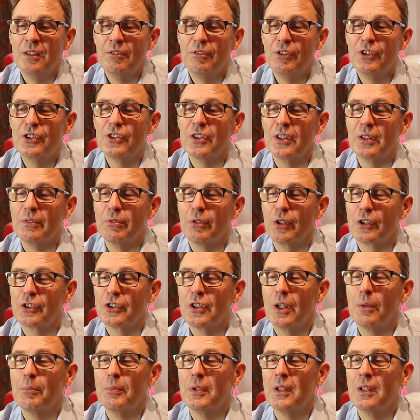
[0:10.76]
Recently, for
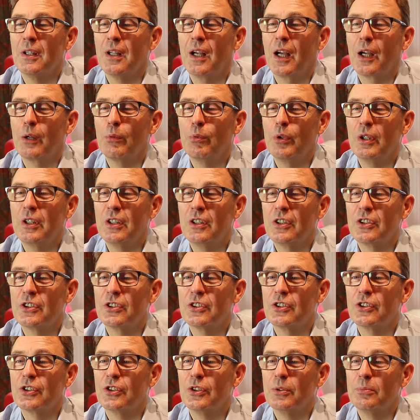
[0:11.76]
example, I
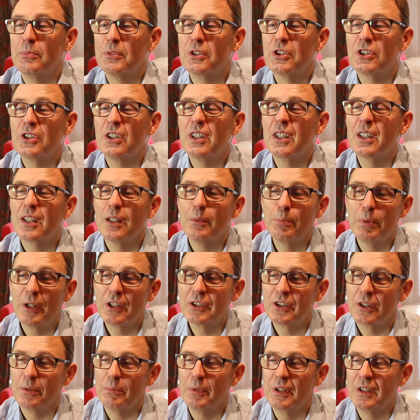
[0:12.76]
witnessed some cynical
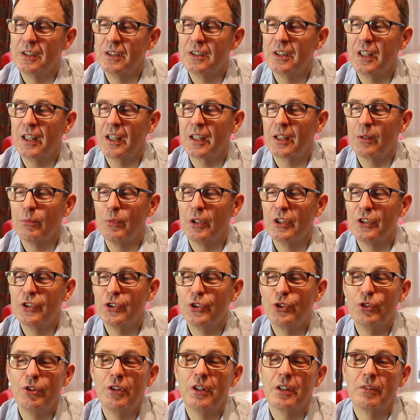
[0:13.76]
pleasure being taken when
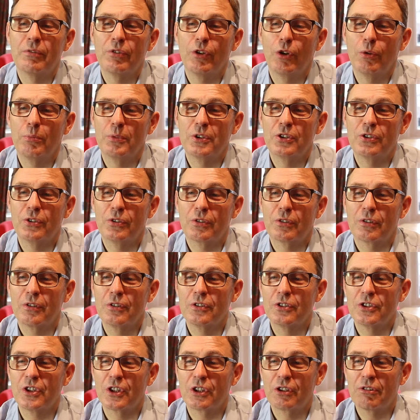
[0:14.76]
chewing
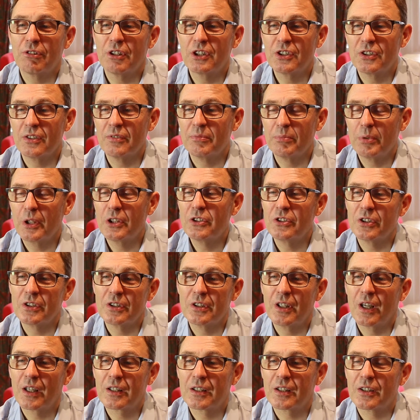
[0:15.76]
pharmaceuticals' aggressive pricing
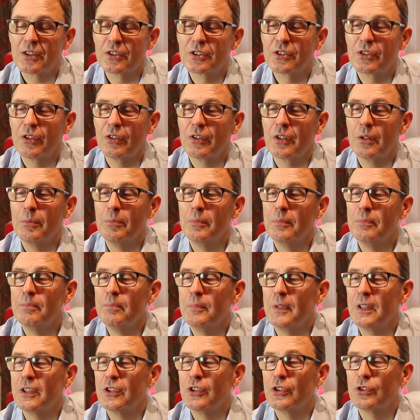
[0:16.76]
tactics got them
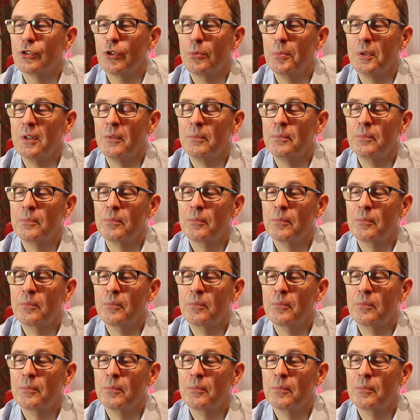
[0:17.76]
into trouble.